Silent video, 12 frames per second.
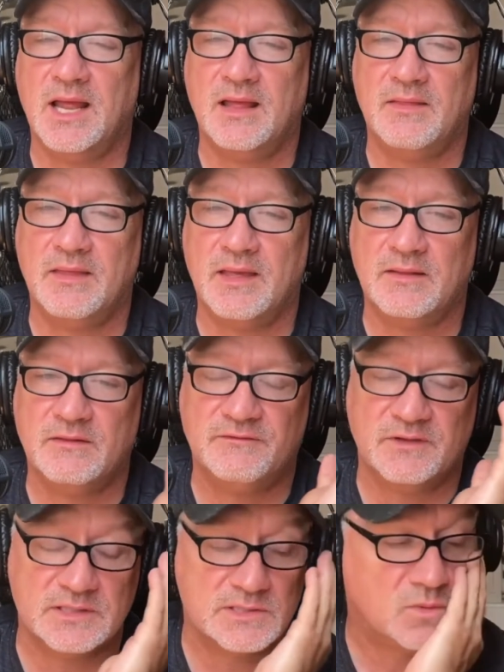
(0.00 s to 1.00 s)
and then the
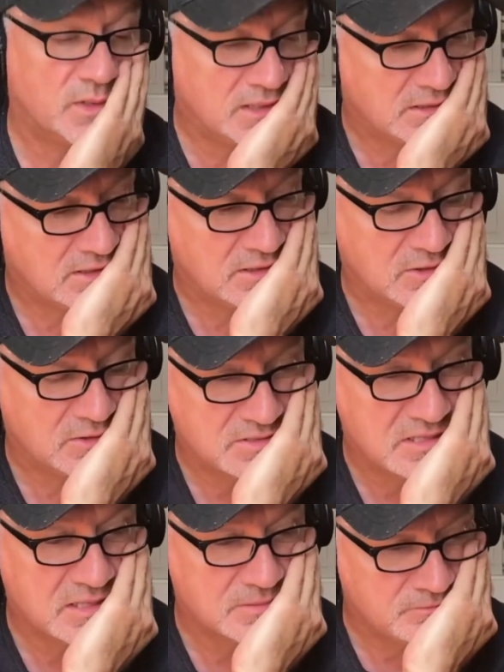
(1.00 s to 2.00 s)
Finns win it in
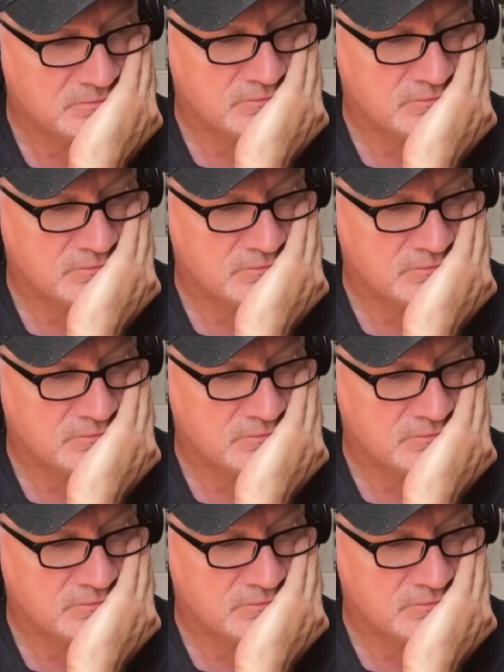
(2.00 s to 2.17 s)
OT.